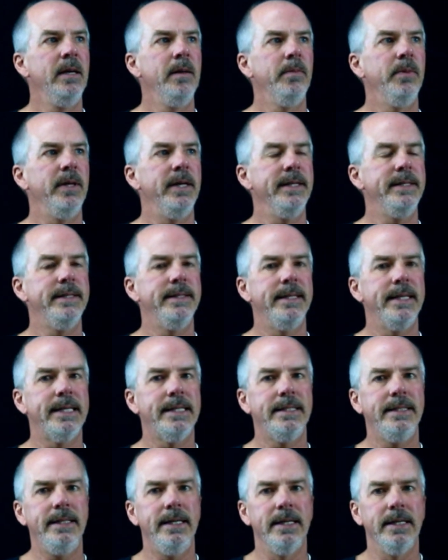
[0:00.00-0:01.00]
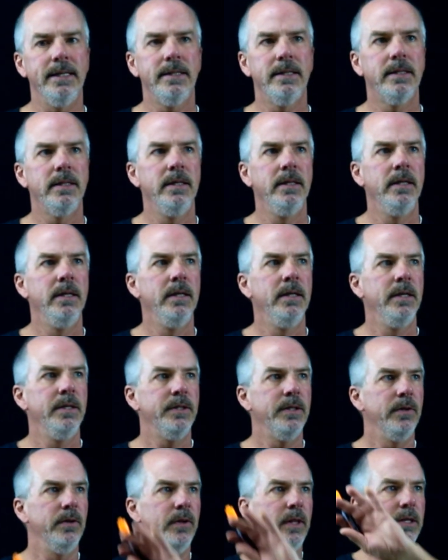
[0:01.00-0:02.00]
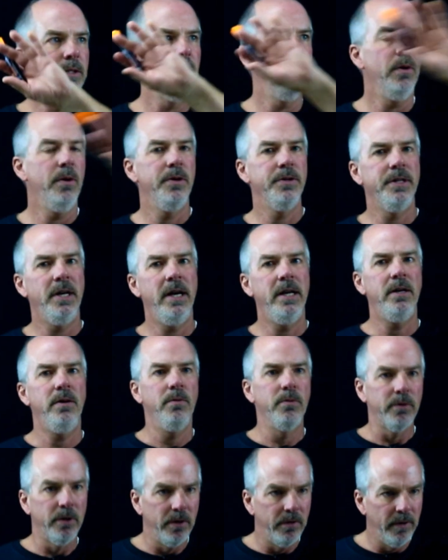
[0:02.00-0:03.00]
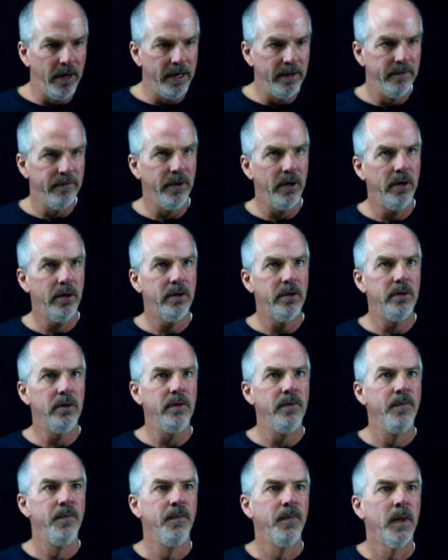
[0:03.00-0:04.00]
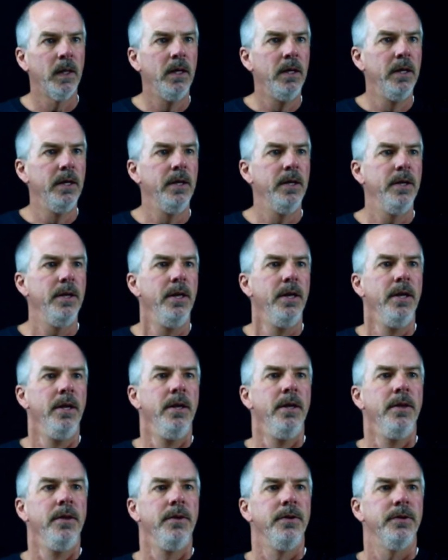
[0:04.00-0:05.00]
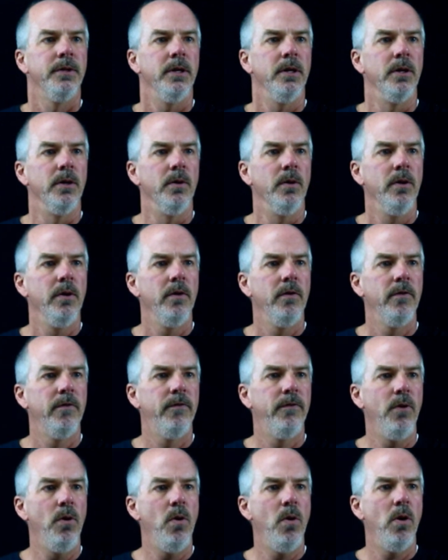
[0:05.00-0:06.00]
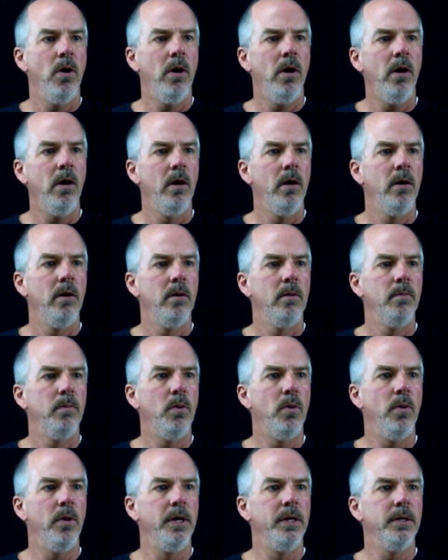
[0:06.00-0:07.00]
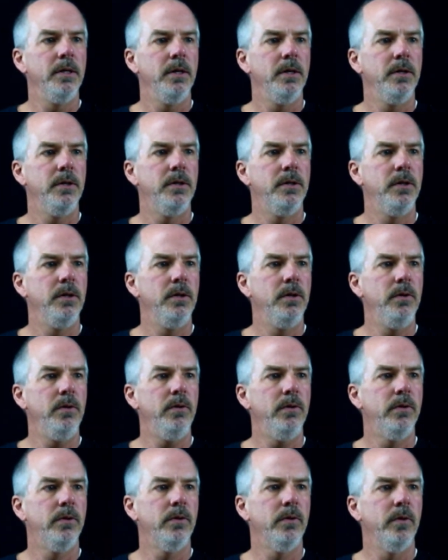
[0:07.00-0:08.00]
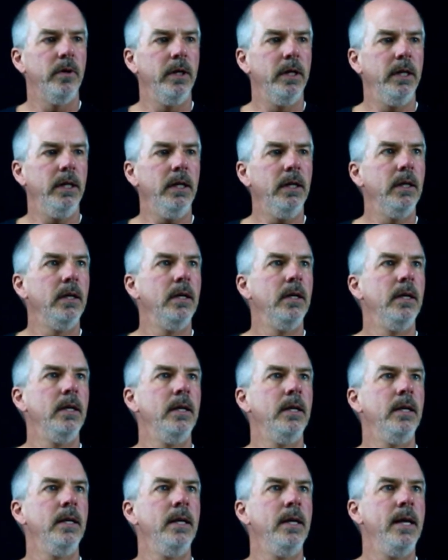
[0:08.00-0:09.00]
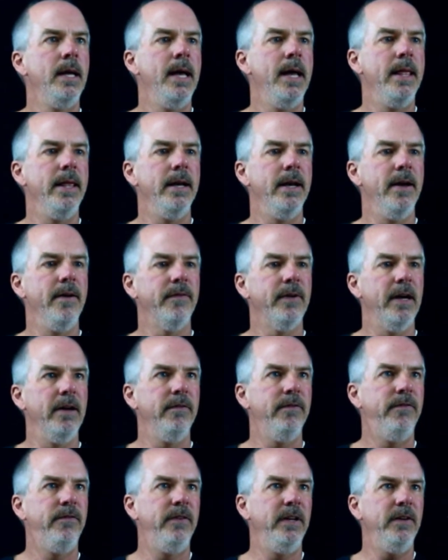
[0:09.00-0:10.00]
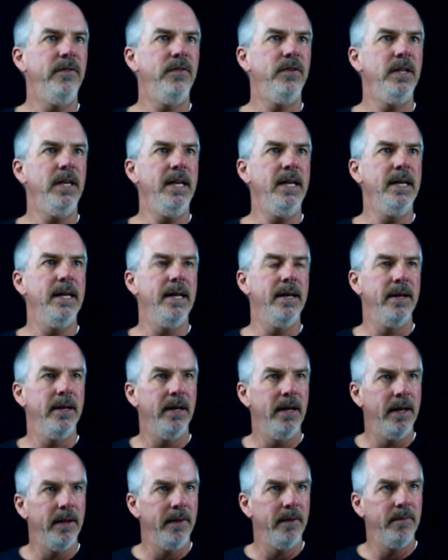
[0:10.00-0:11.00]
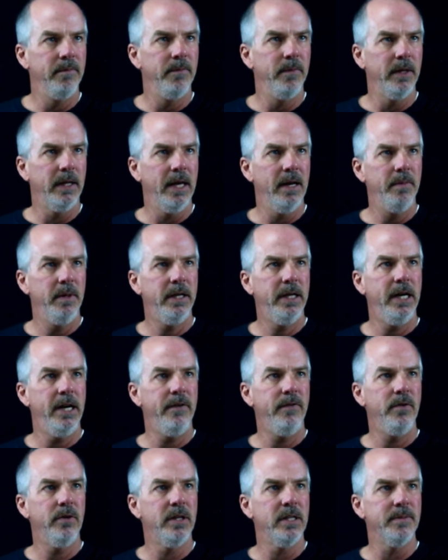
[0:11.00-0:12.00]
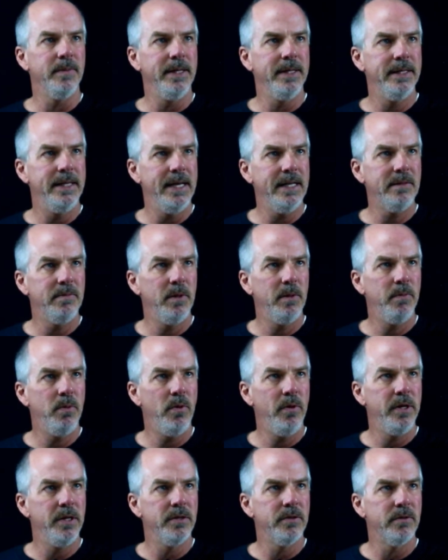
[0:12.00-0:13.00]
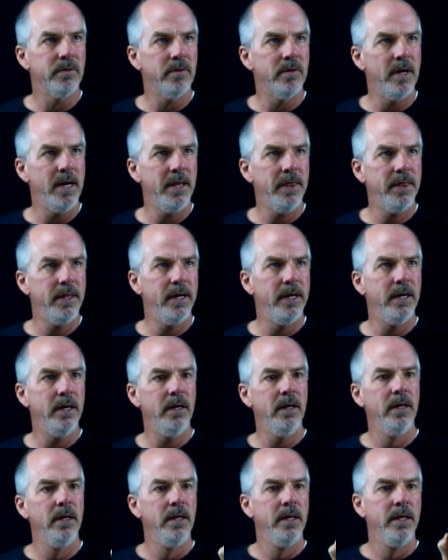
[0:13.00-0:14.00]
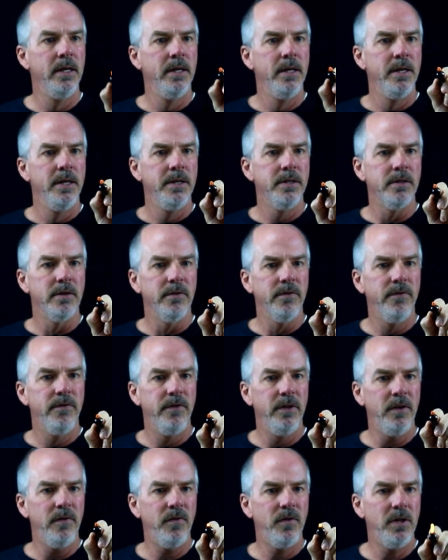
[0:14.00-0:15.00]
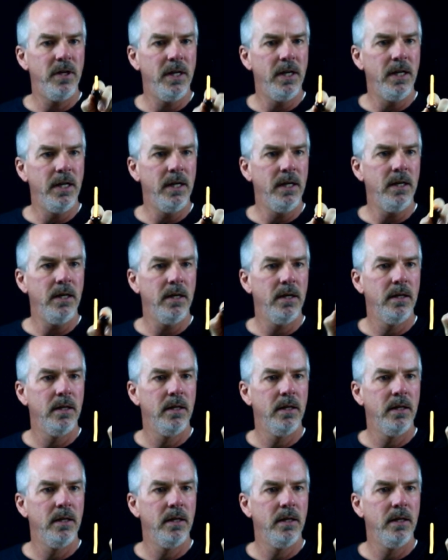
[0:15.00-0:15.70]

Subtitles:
plus 6 tenths. So that's horizontal, we're going to write it vertical. So 4.23, and then I've got 15, and I've got to be careful because my decimal point is right there. So 15